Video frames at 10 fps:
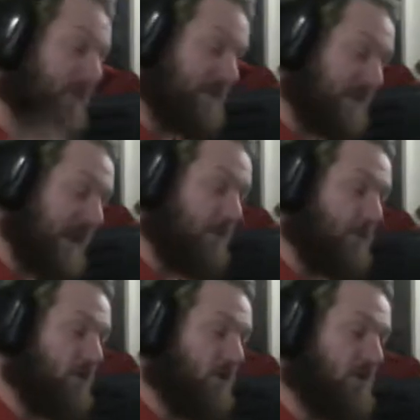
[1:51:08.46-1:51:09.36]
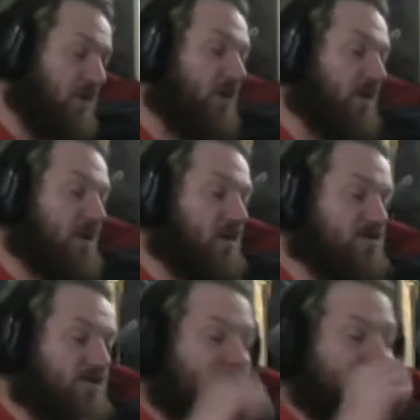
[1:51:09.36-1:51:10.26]
the sample,
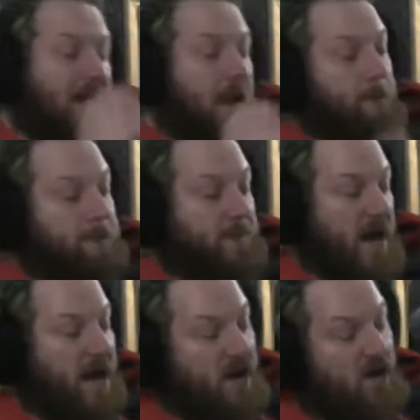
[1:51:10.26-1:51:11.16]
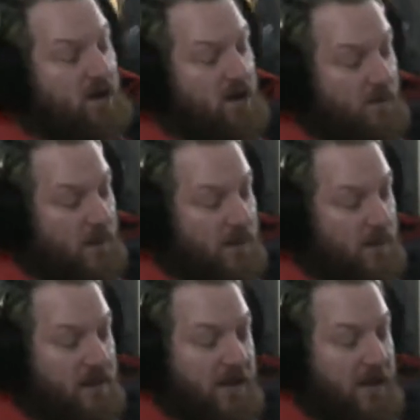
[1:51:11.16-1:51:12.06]
so they like
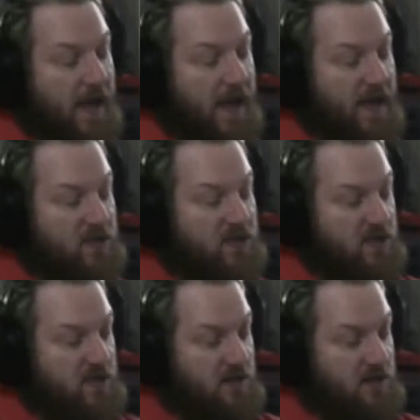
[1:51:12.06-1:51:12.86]
barely catch